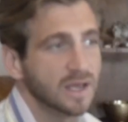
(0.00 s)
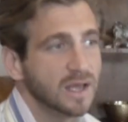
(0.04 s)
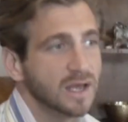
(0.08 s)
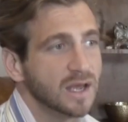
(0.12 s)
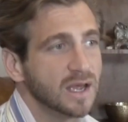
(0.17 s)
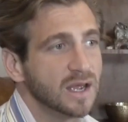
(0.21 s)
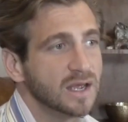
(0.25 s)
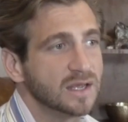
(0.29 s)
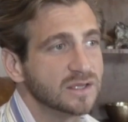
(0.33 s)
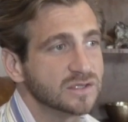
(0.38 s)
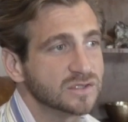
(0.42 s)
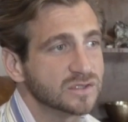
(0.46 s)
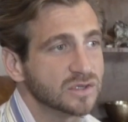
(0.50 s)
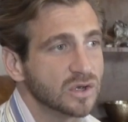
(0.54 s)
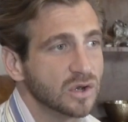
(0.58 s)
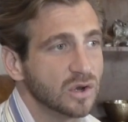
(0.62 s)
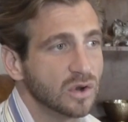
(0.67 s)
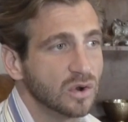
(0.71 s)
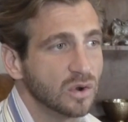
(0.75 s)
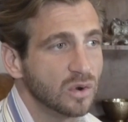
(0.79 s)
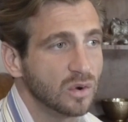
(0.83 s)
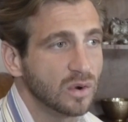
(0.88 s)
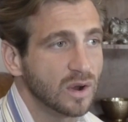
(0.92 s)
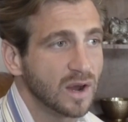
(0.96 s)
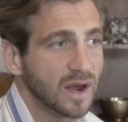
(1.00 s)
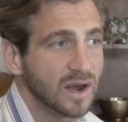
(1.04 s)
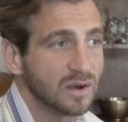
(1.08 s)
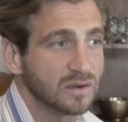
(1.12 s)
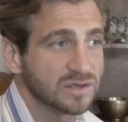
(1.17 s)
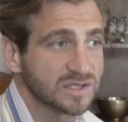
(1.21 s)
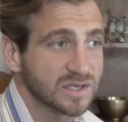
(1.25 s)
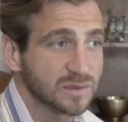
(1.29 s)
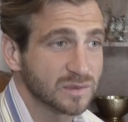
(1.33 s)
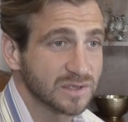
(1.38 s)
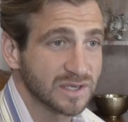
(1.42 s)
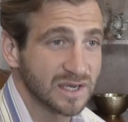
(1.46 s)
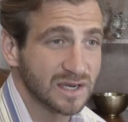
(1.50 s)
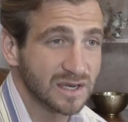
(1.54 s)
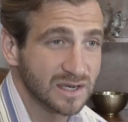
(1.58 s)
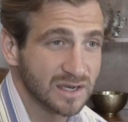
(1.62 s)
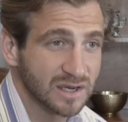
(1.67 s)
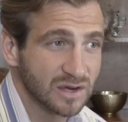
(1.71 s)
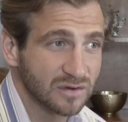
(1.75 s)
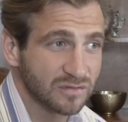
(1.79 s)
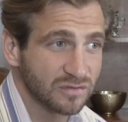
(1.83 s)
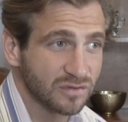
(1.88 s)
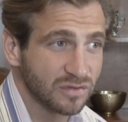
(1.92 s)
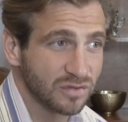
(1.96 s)
And so I was able to get in
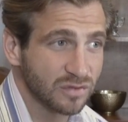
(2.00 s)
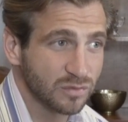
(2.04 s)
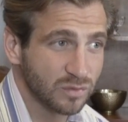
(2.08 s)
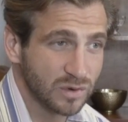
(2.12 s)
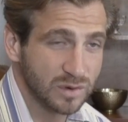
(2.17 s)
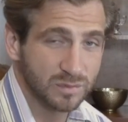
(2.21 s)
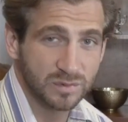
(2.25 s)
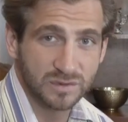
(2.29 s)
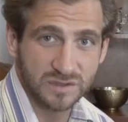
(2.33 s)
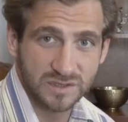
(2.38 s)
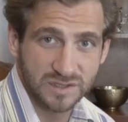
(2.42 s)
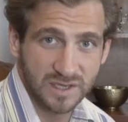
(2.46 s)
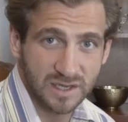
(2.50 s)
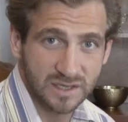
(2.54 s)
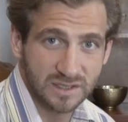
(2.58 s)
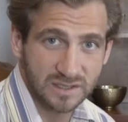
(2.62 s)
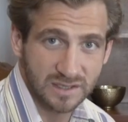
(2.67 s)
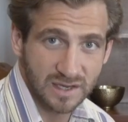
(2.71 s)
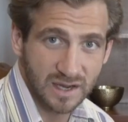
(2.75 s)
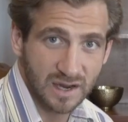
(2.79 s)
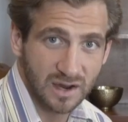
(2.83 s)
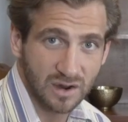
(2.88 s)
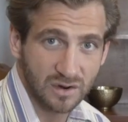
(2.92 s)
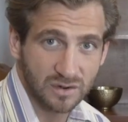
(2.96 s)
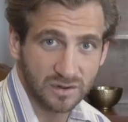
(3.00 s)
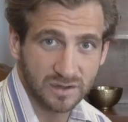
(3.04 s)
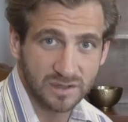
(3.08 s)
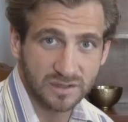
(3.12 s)
here for 3% down.